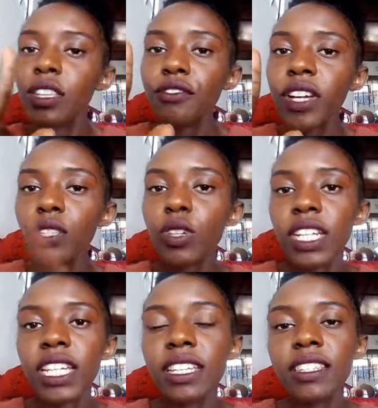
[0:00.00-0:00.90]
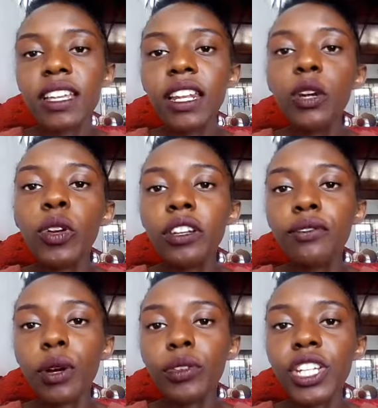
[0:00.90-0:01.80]
the first one is liquid
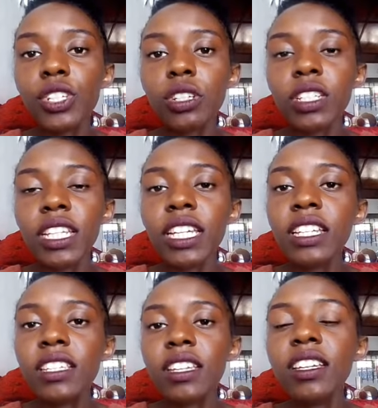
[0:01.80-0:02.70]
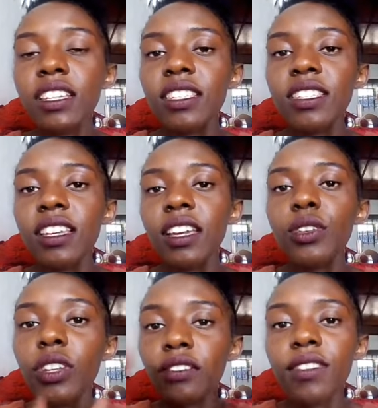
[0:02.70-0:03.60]
foundation. It is
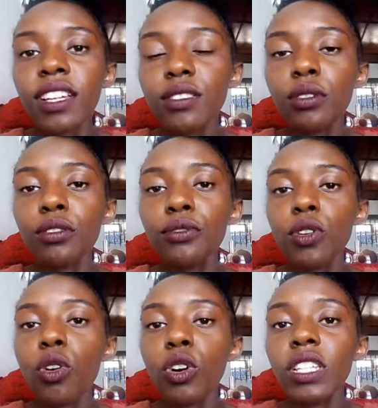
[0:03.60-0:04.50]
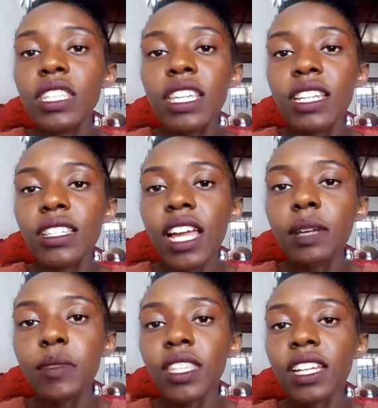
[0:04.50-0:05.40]
universal for all skin
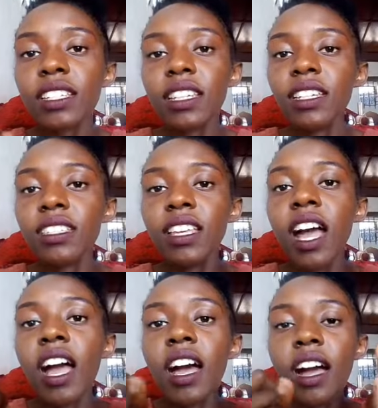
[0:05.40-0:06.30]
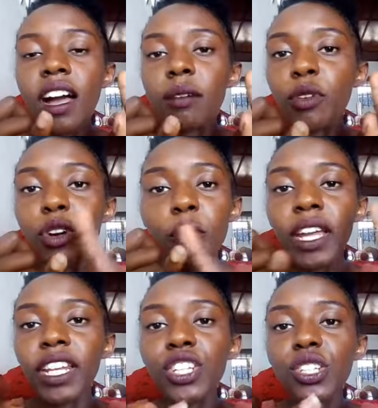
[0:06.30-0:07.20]
types, that is
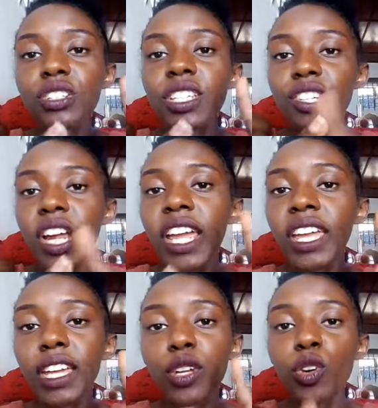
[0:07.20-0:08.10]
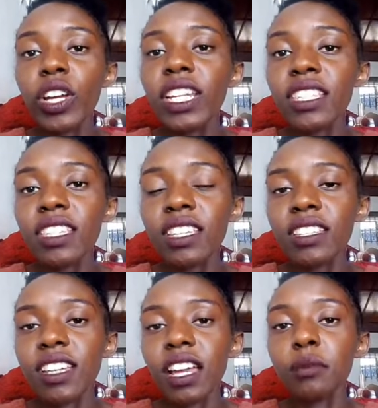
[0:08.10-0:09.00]
combination dry and oily skin
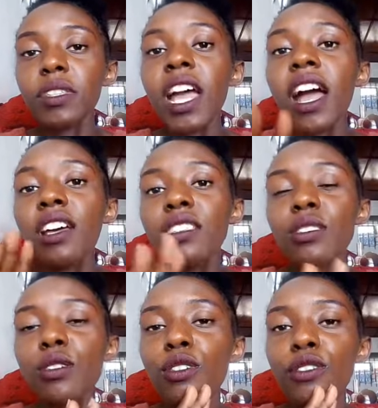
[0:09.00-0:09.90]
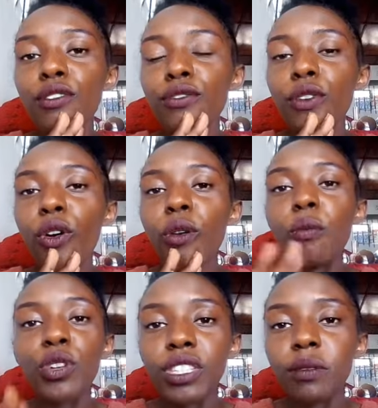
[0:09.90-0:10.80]
types. So for
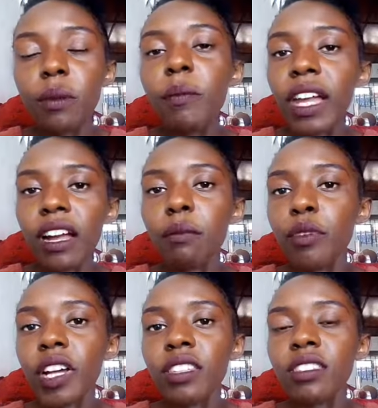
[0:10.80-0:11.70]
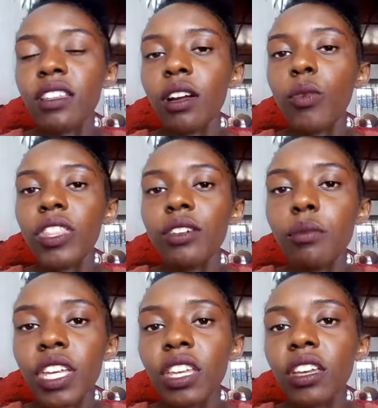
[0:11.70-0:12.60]
most makeup brands, when they're
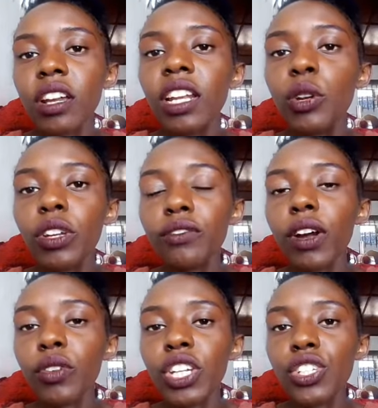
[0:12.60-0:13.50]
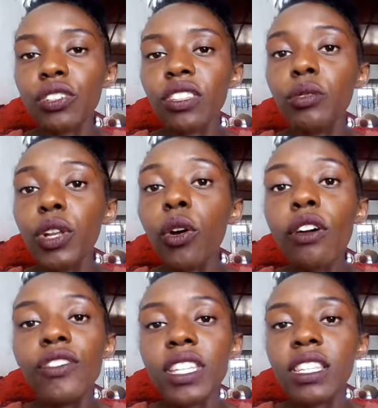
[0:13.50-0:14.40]
making liquid foundation, they will
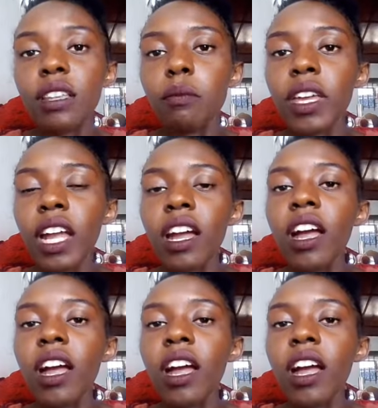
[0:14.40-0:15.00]
obviously make